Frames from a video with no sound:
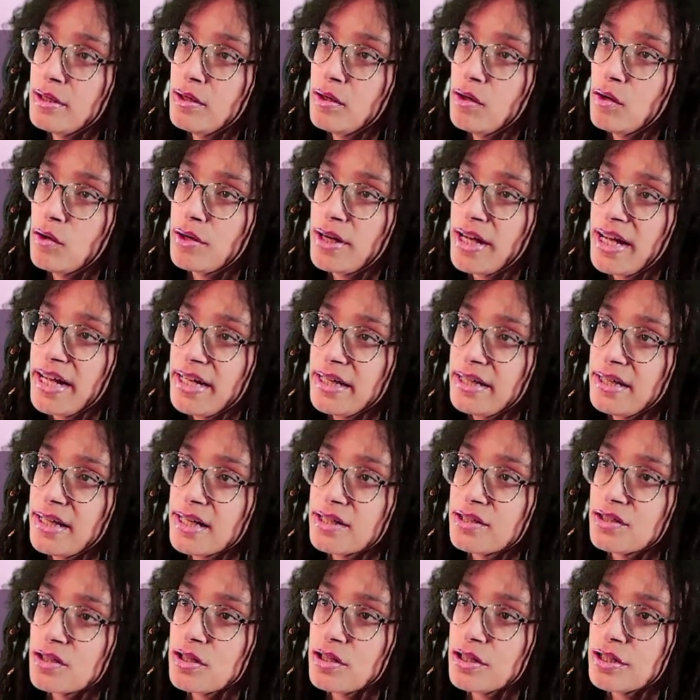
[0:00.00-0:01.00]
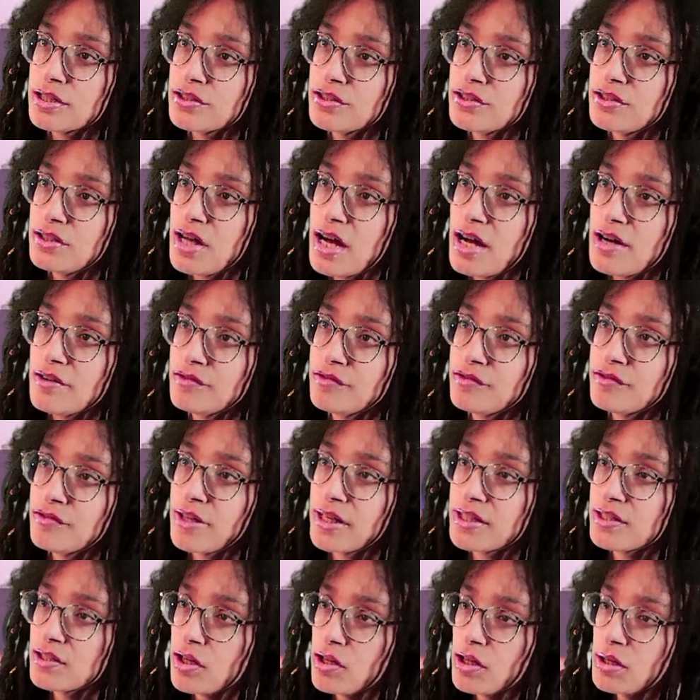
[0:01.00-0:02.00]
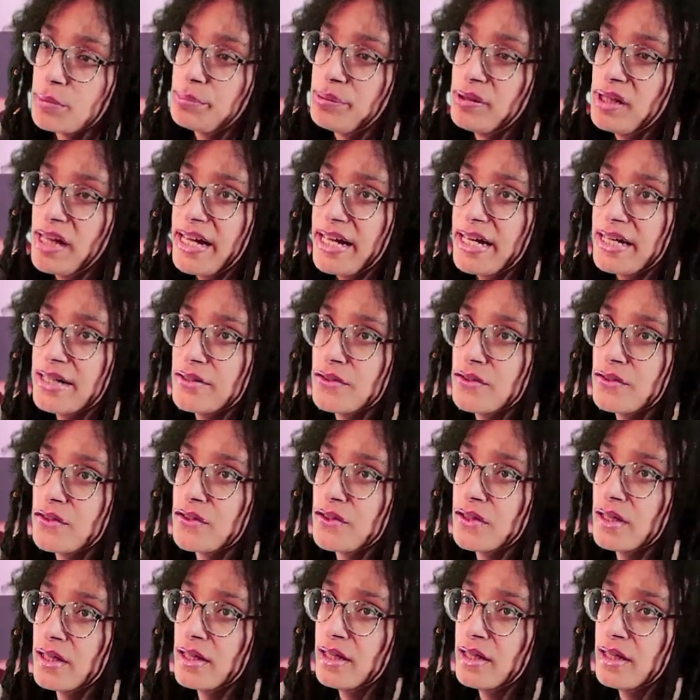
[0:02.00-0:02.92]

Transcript: Okay, that's all our stuff. That's all our plans.